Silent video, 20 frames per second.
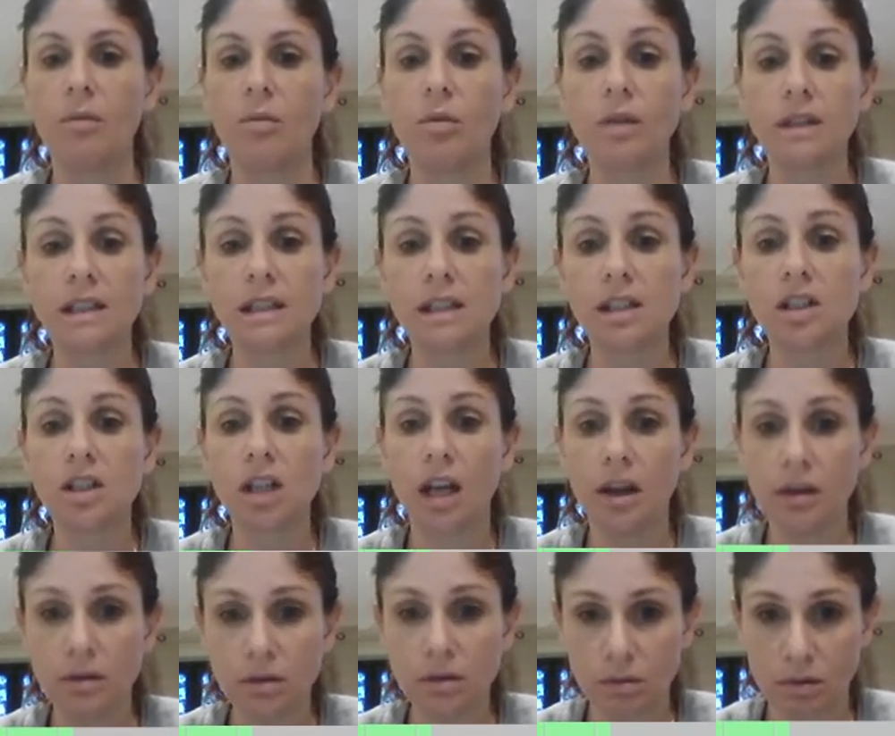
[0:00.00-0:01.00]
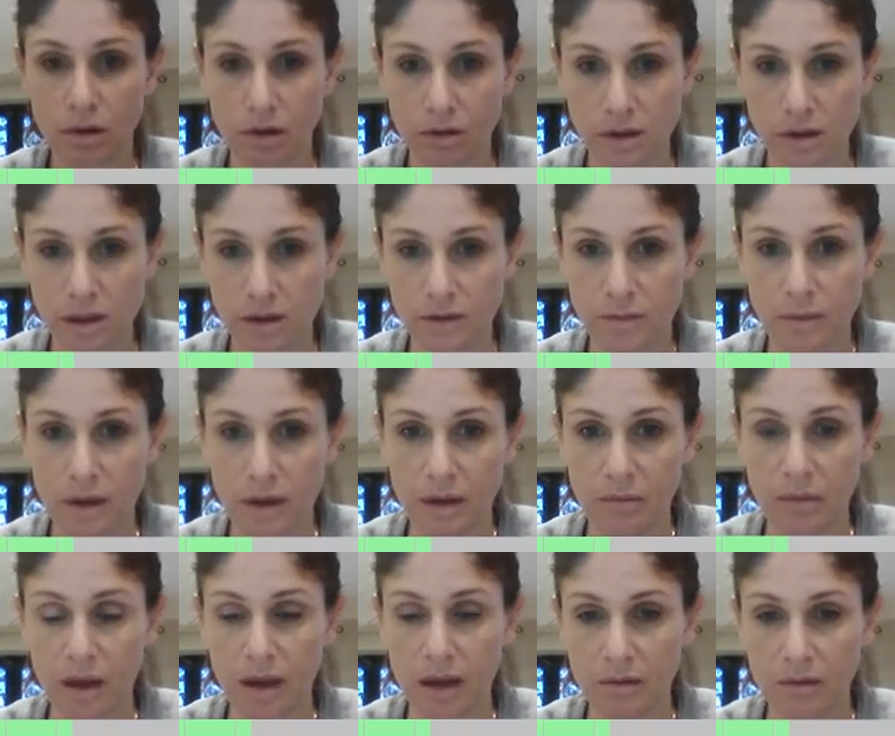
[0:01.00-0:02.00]
What is the total cost of my
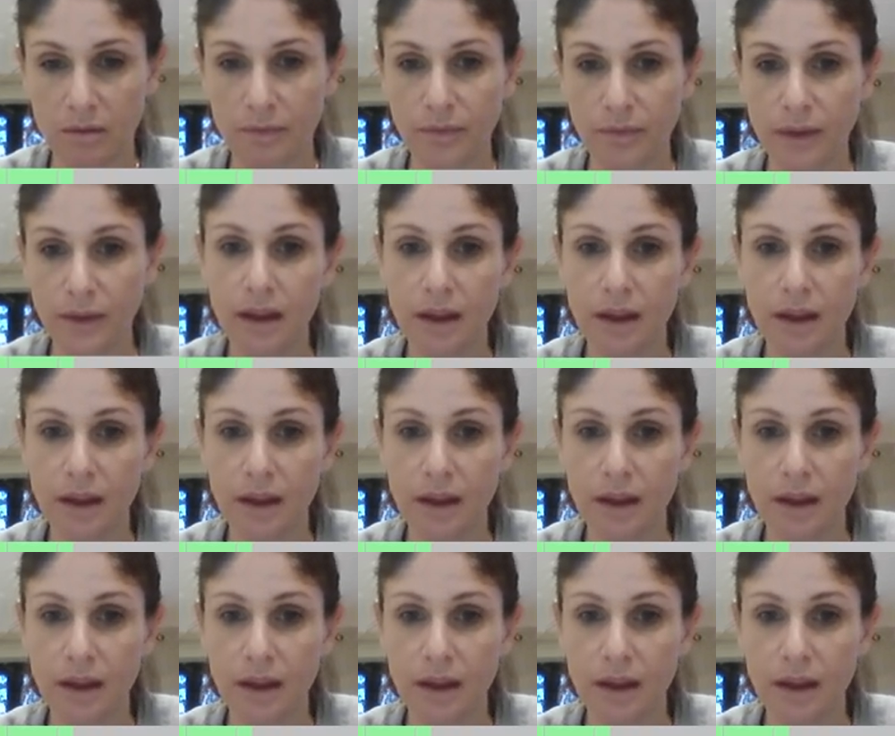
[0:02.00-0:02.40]
meal?